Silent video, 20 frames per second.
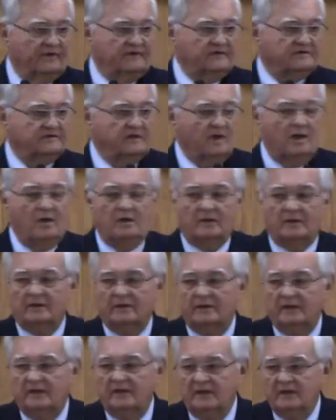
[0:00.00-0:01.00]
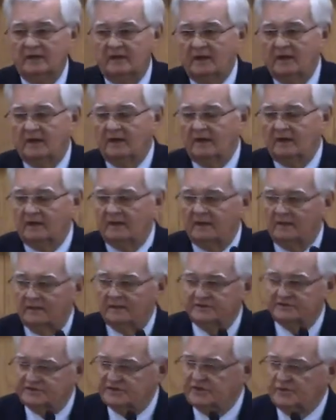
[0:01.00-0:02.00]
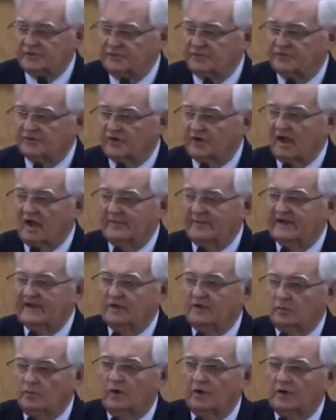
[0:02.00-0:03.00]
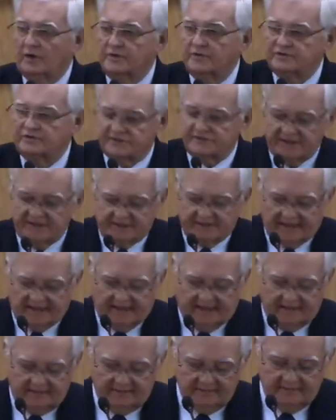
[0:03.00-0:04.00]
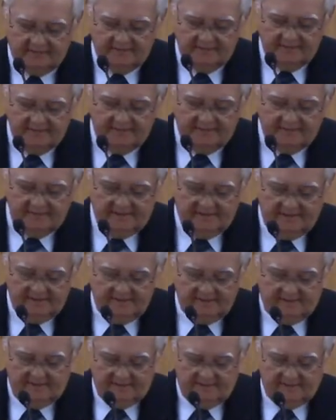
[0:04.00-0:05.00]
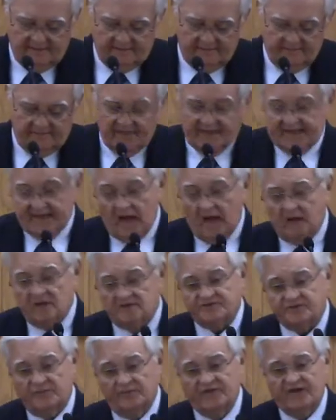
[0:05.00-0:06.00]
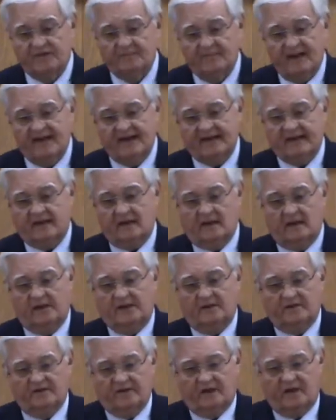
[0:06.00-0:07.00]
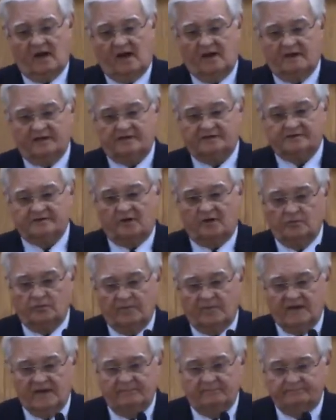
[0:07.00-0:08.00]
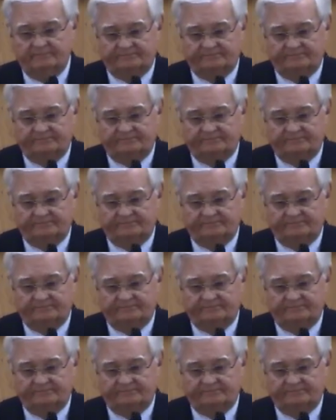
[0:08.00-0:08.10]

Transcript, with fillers: is called a, a, a Jew to come into one who's a Gentile. But he also then made it clear that God has showed me